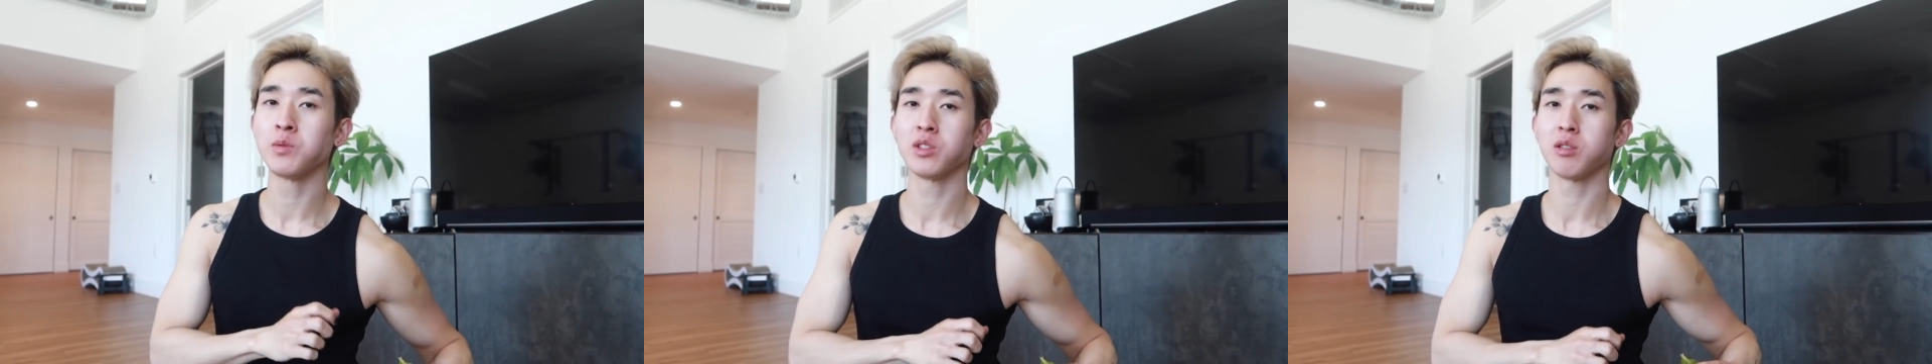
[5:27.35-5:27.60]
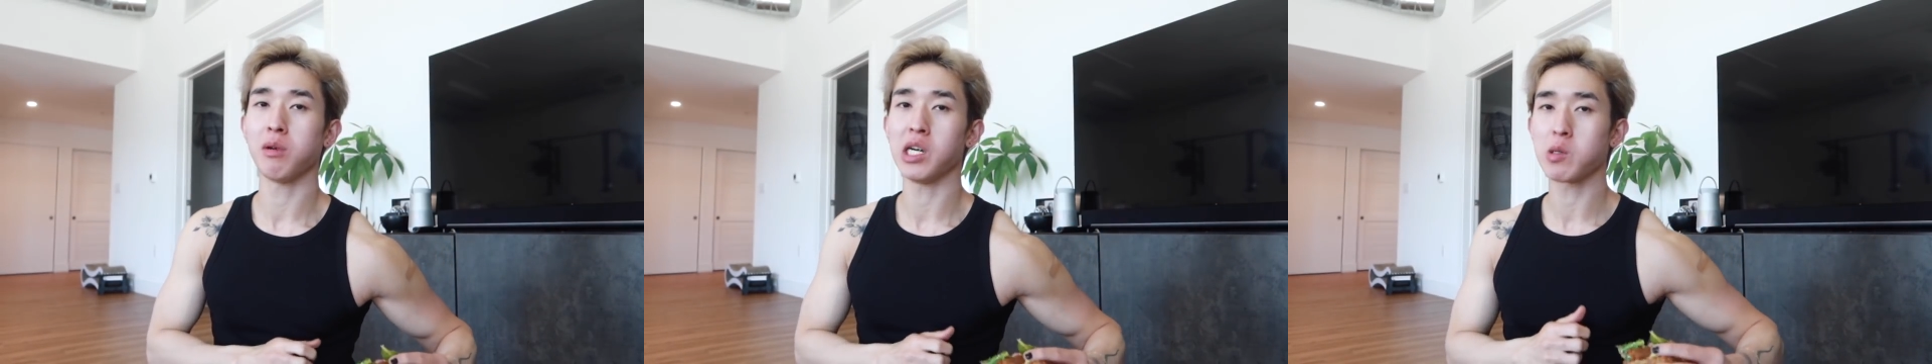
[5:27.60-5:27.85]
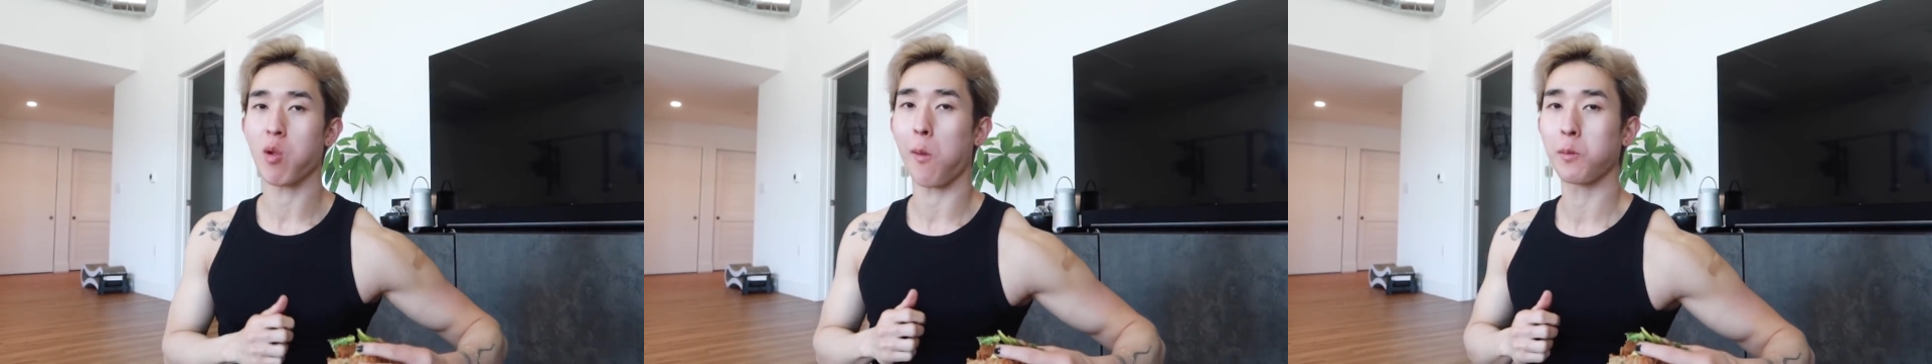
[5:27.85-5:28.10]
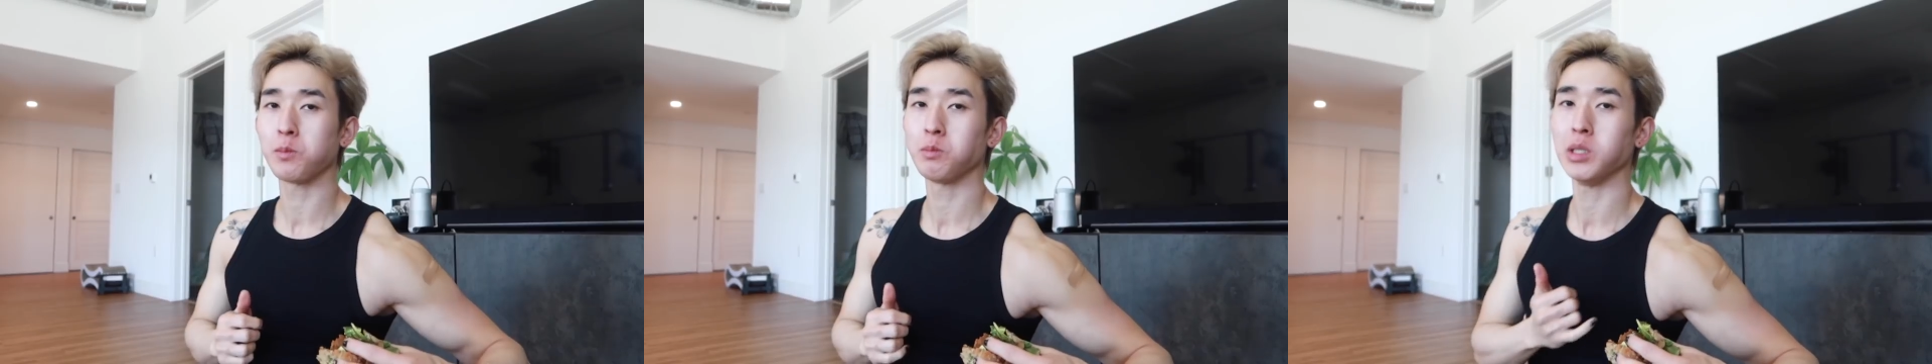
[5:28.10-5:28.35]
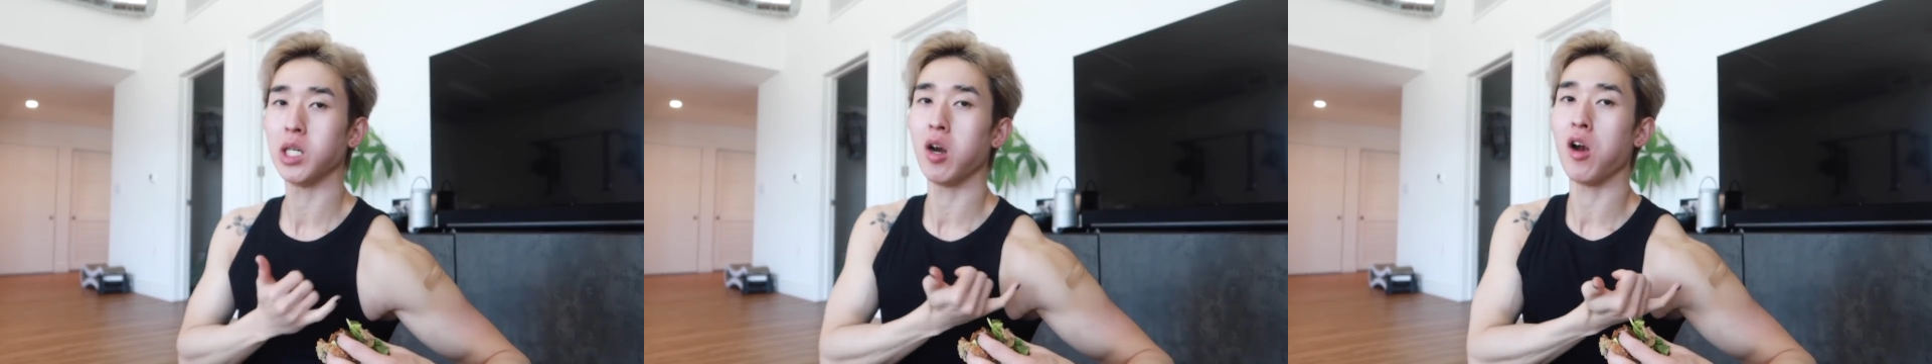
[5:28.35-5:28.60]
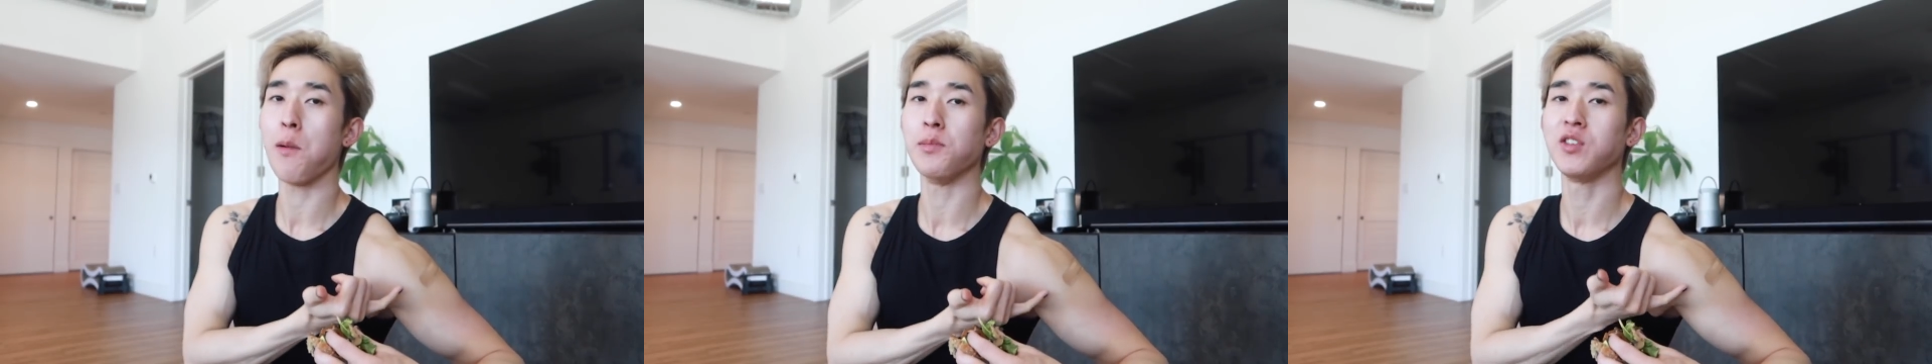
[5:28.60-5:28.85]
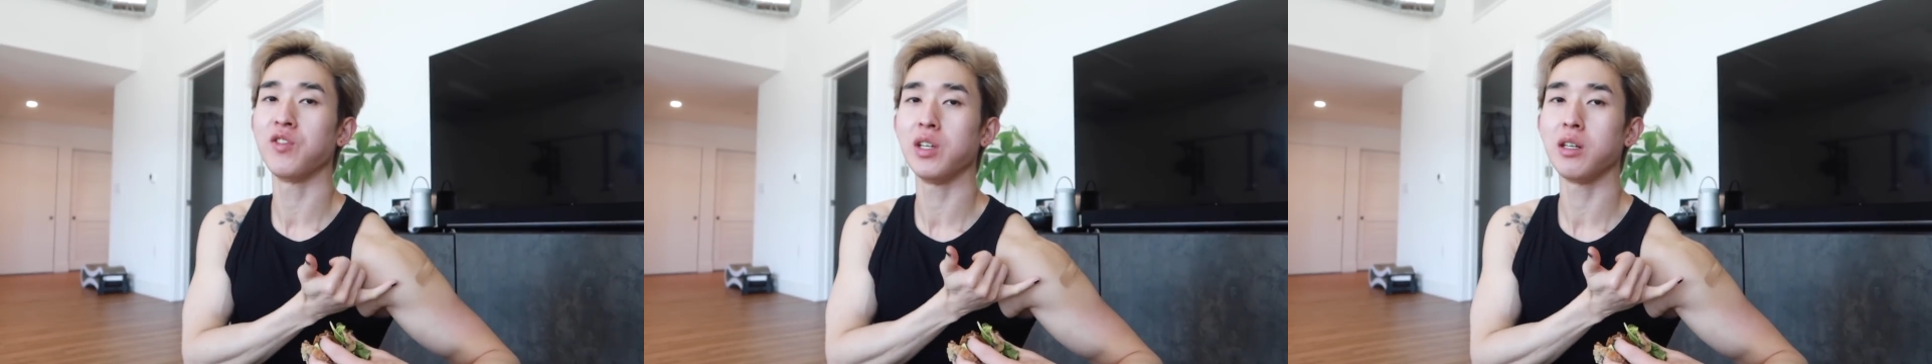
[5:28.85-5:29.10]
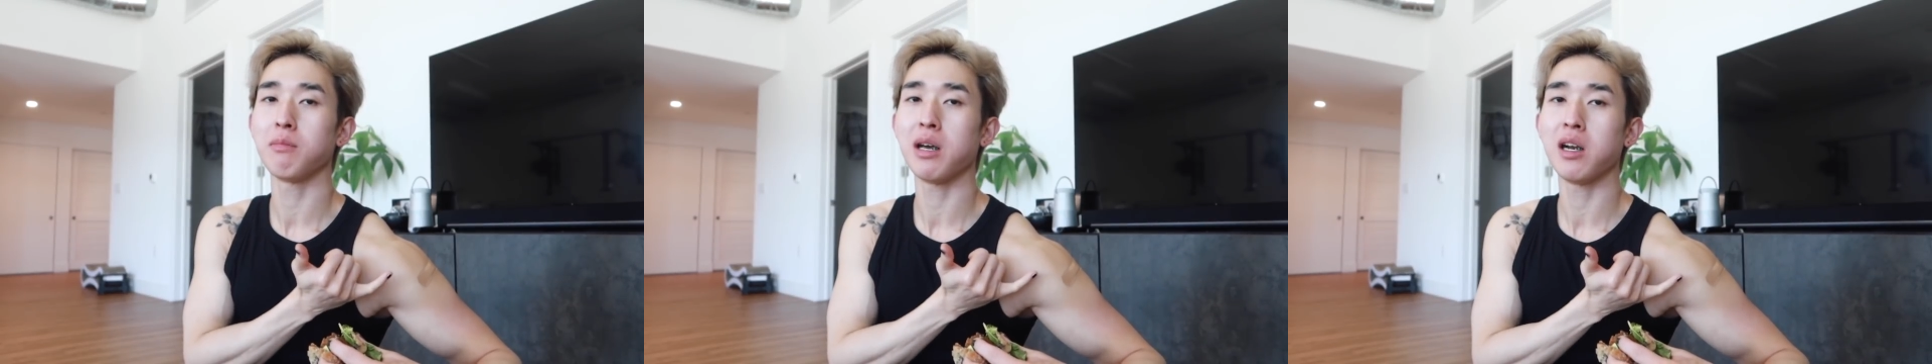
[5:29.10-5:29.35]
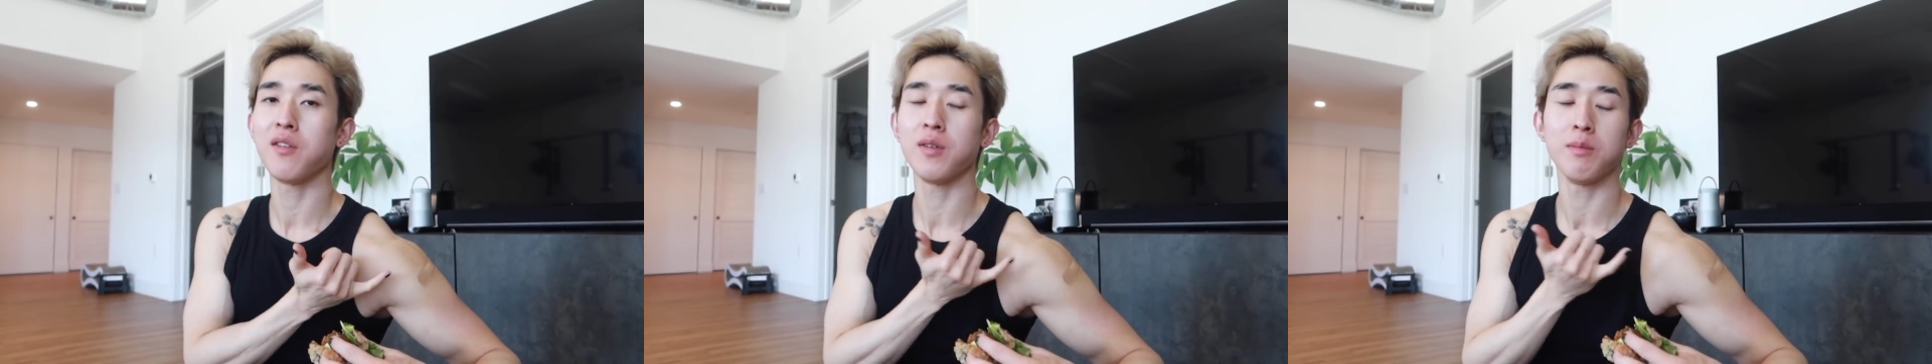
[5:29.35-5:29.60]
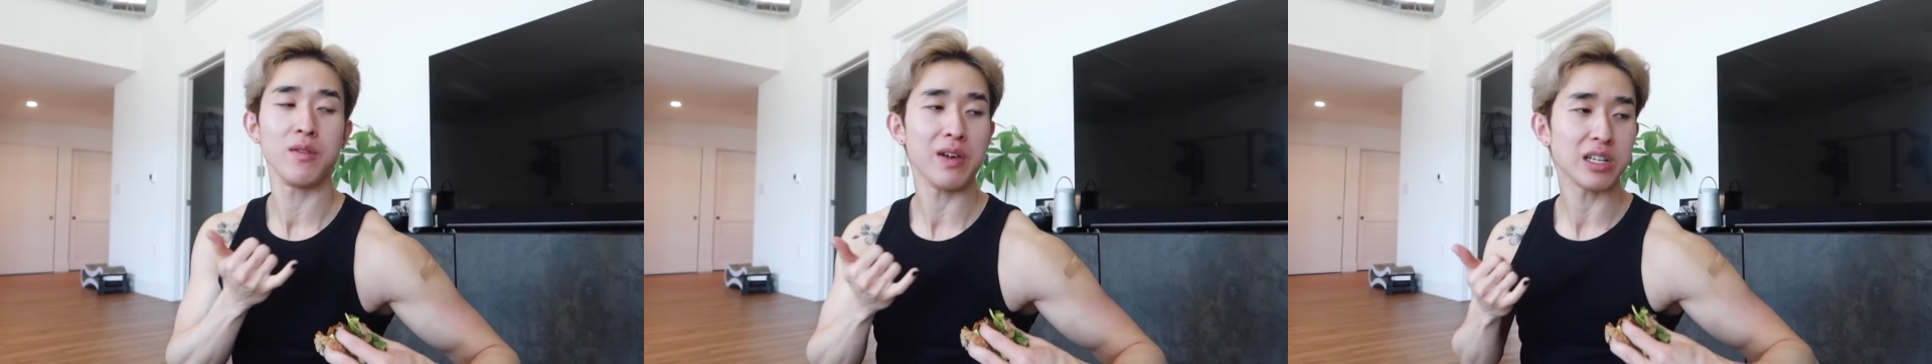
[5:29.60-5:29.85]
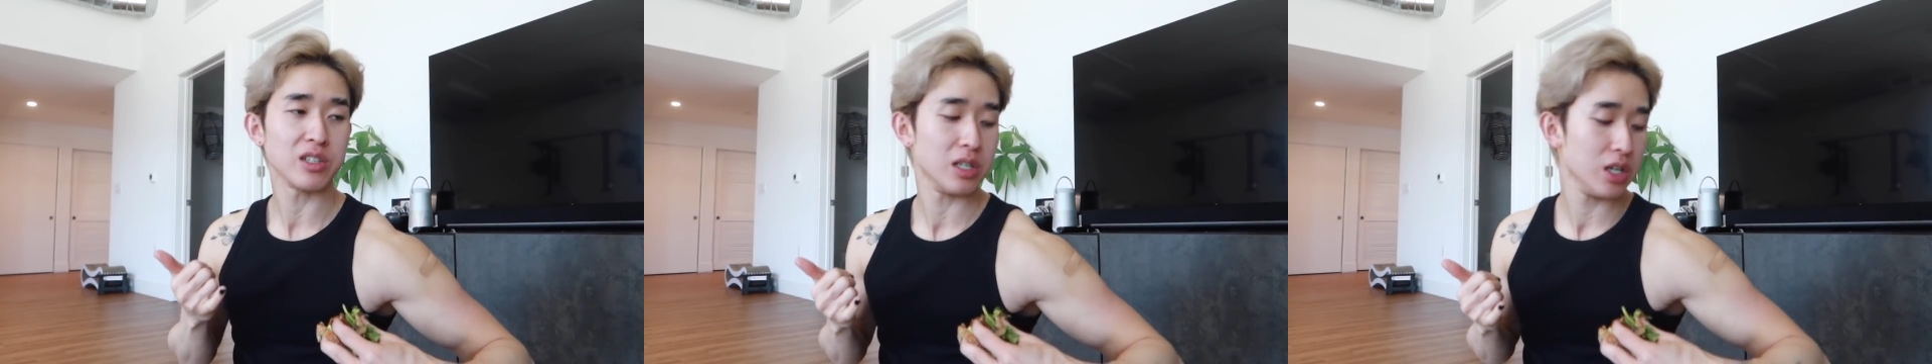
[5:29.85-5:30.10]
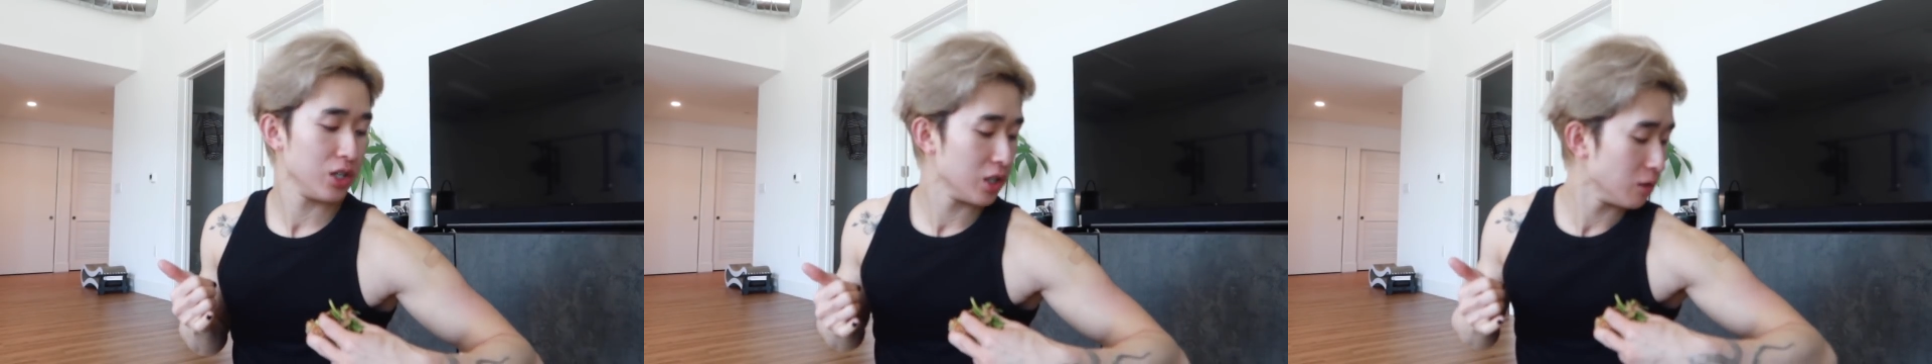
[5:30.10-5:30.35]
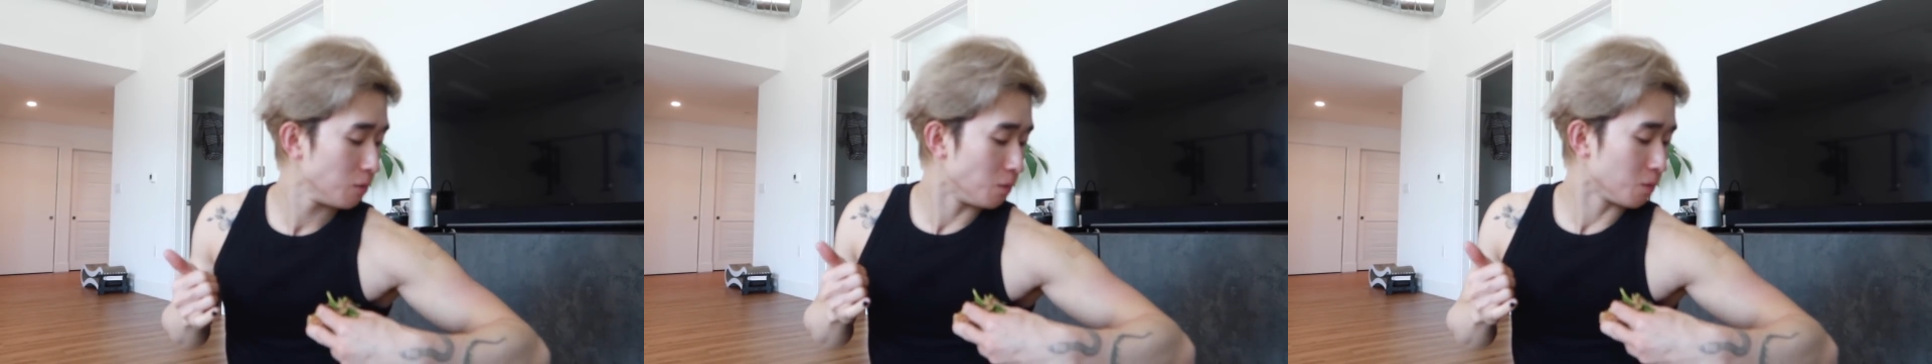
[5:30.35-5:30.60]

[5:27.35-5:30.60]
So my, my arm is feeling better from the vaccination.